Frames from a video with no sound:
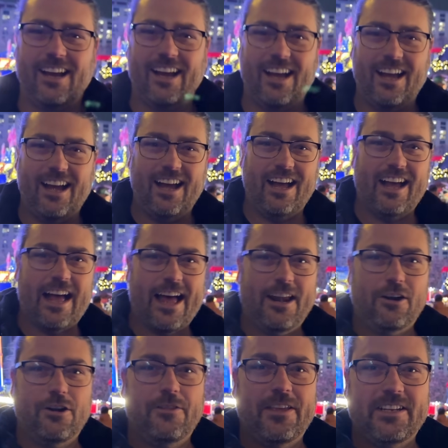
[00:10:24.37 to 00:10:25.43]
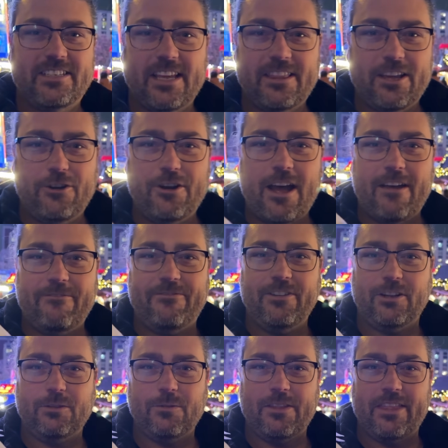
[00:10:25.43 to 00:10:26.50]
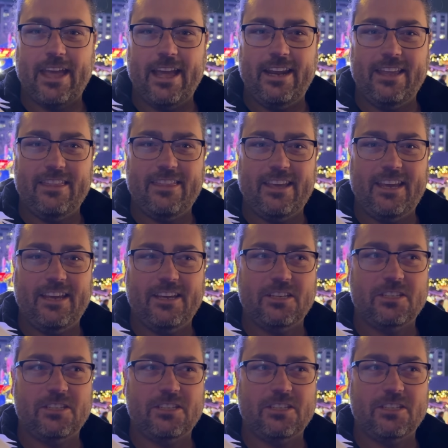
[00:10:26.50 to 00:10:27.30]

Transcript: I don't know. They said they're not filled with anything,